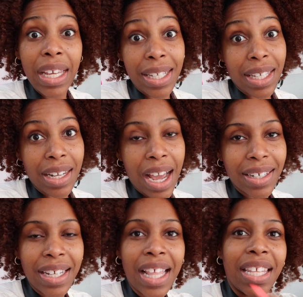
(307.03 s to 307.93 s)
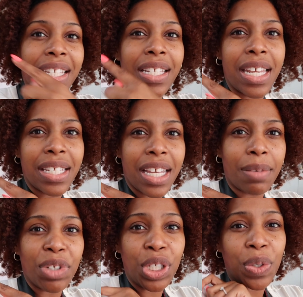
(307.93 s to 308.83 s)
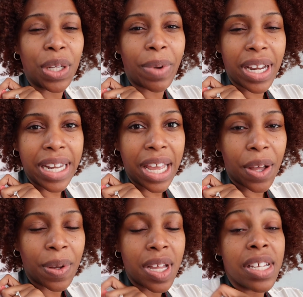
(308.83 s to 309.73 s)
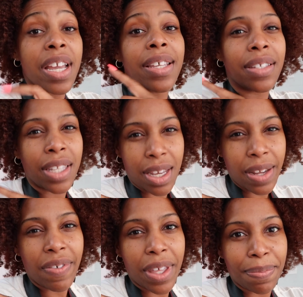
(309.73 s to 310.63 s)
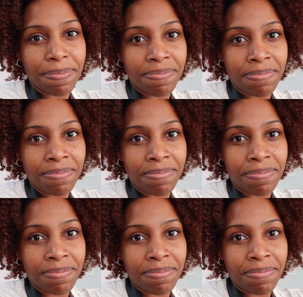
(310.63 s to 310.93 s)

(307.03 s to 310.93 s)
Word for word: It's a lot. These knits that I'm shooting right now is 10 of them.